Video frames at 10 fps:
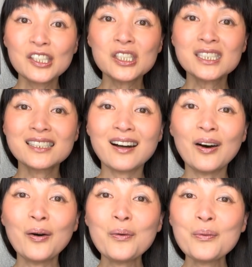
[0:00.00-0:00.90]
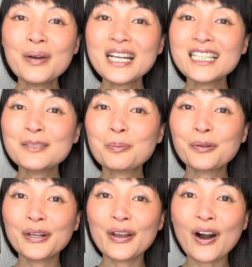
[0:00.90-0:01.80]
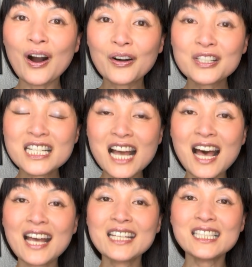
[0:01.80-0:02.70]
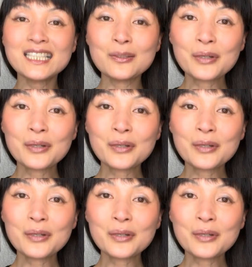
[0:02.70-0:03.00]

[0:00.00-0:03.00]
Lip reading: you should always prioritize